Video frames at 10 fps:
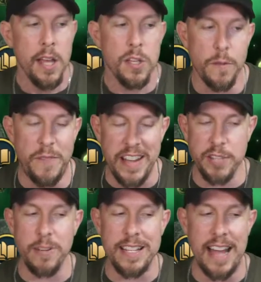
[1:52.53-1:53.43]
So
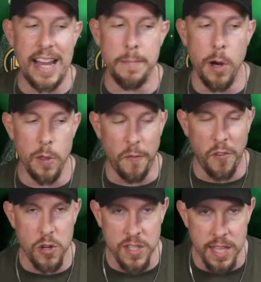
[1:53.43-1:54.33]
Festering Dynamo, the
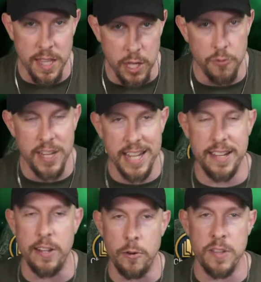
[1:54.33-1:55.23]
first thing that you need
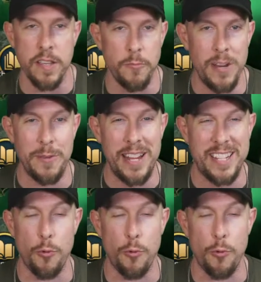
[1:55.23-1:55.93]
to notice and need